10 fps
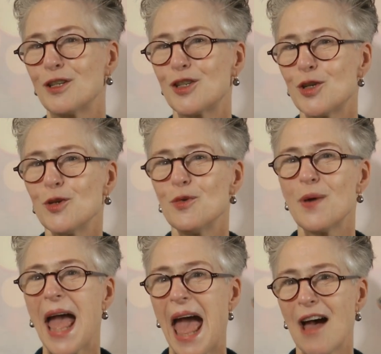Would
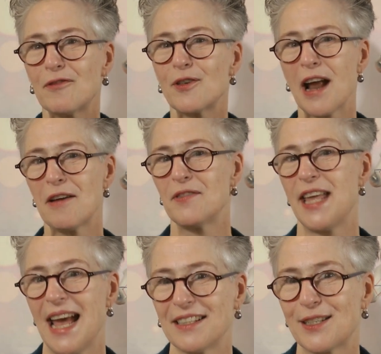you ever have
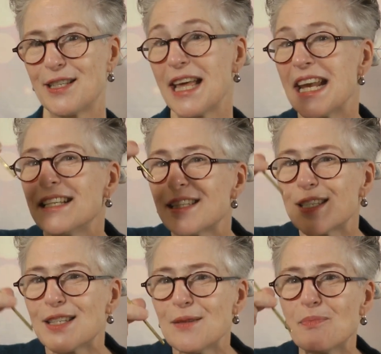guessed that a
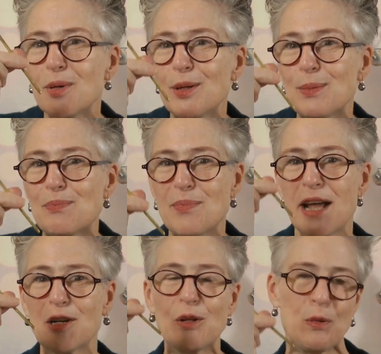simple
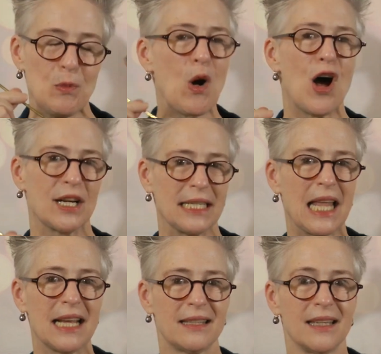metal wand
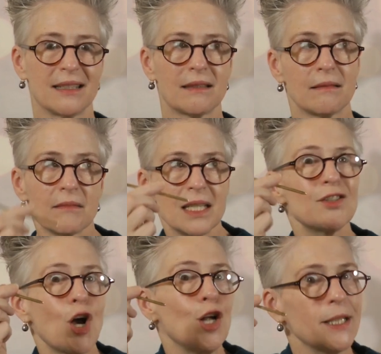like this,
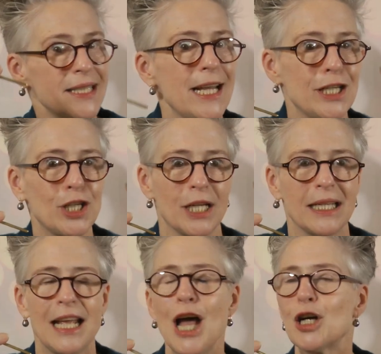it's called a
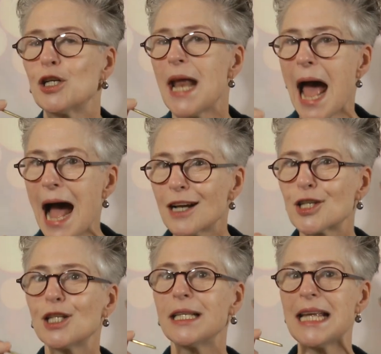Teishin, could
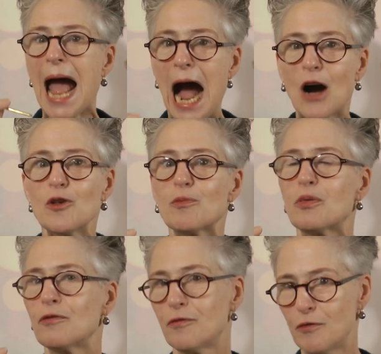actually
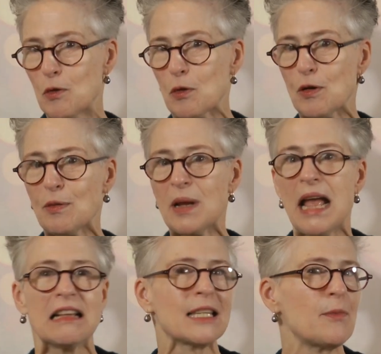outperform
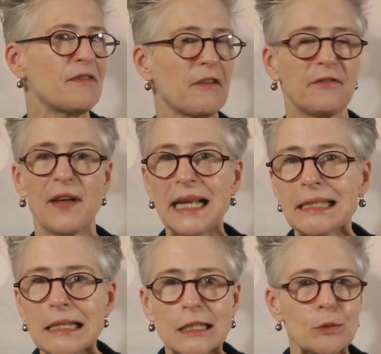some of the
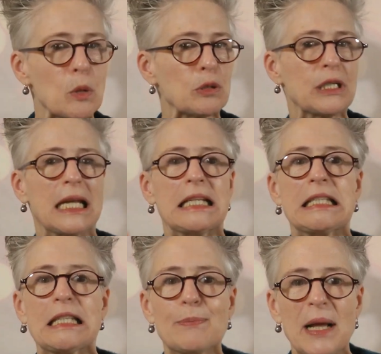fanciest, most
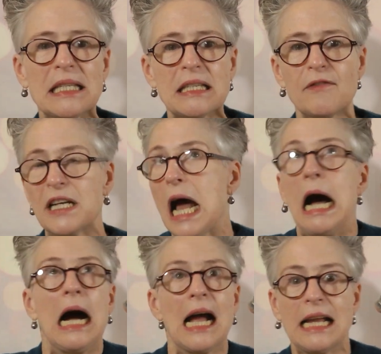expensive and
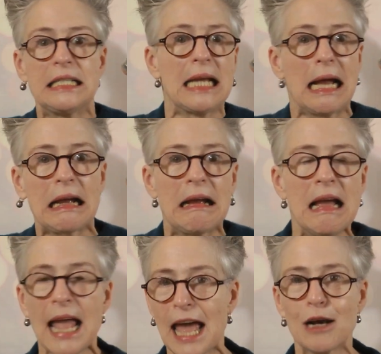high-tech
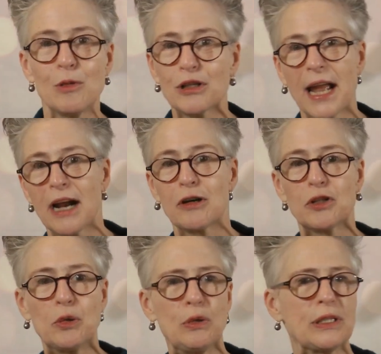animal care
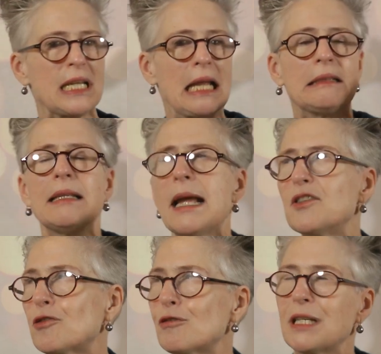tools like
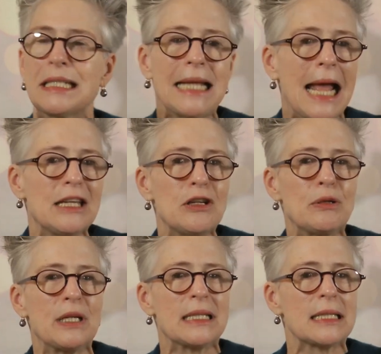lasers and 10
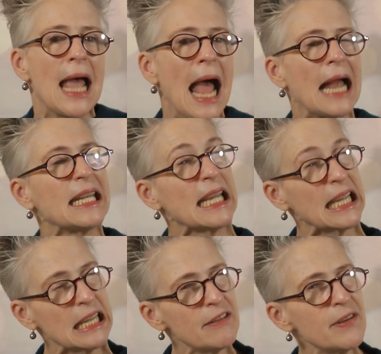units and
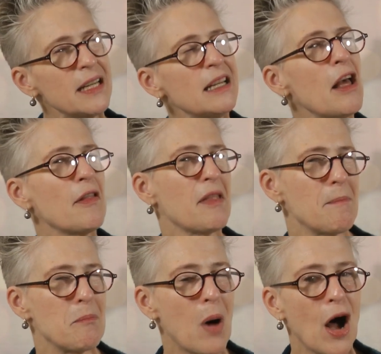even the
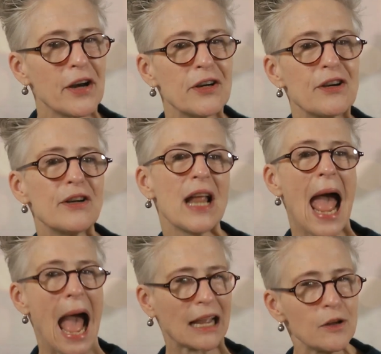modern
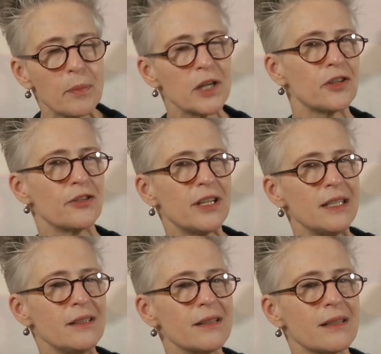acupuncture
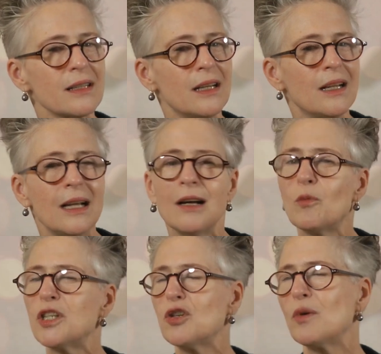needles?
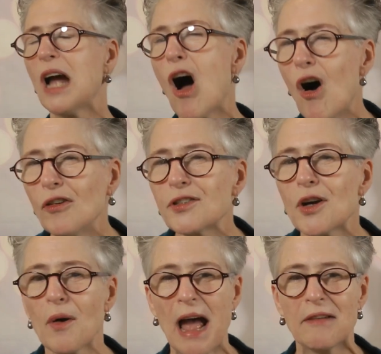Would you
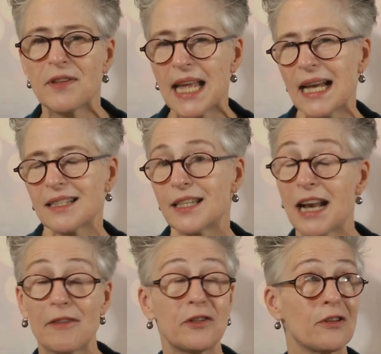also have guessed
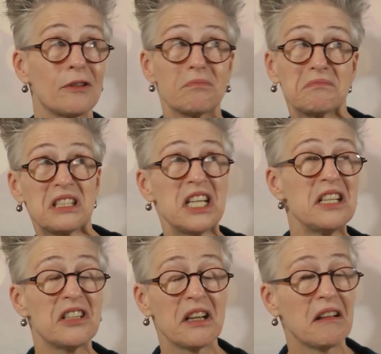that after
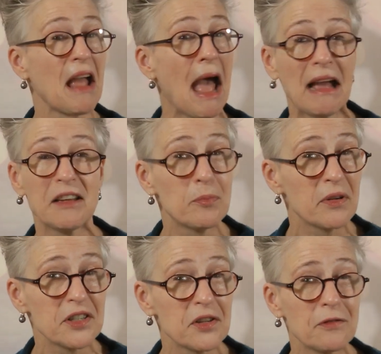teaching
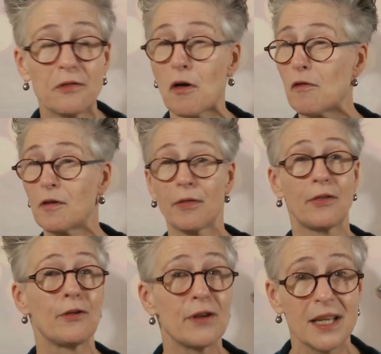acupressure for over
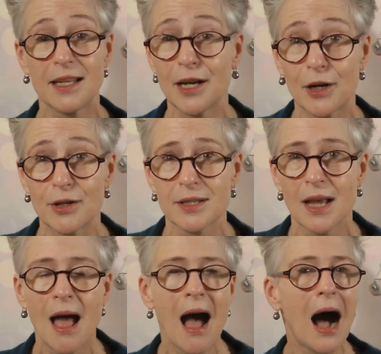30
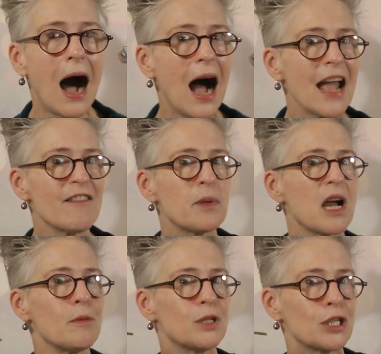years, I have
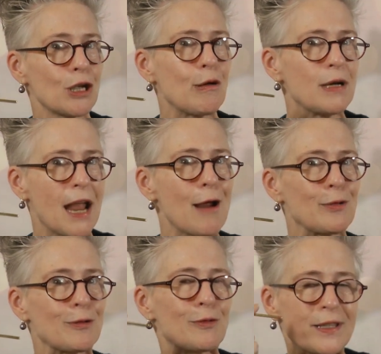become so
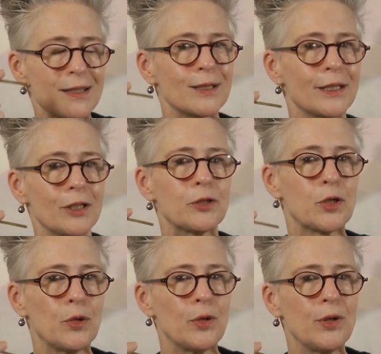enamored with this little
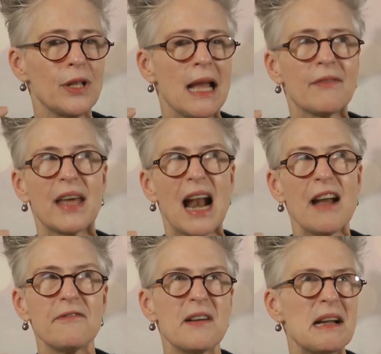tool that
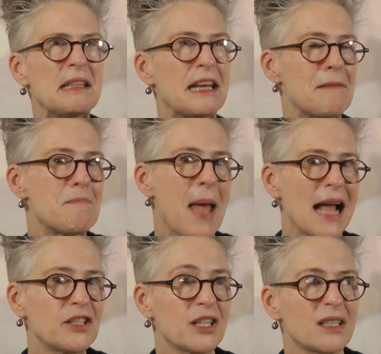I find that it
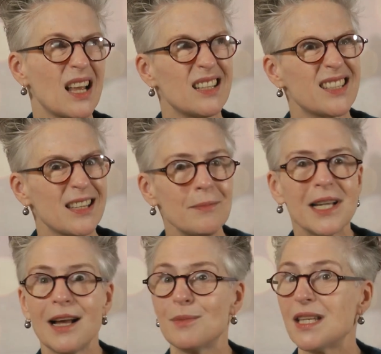matches and
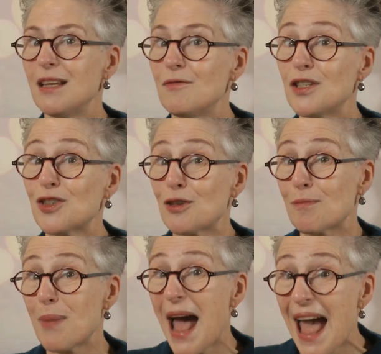sometimes even
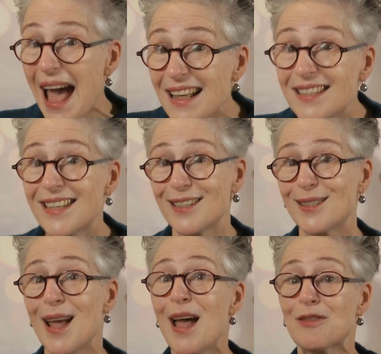
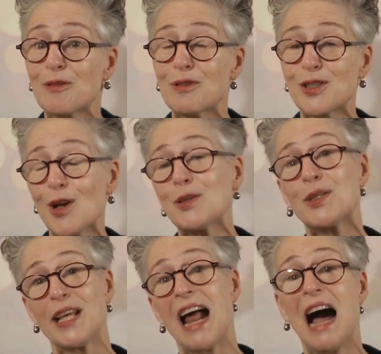surpasses the results
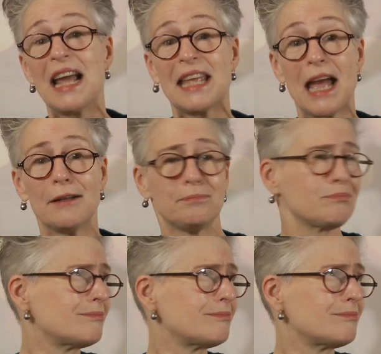that I get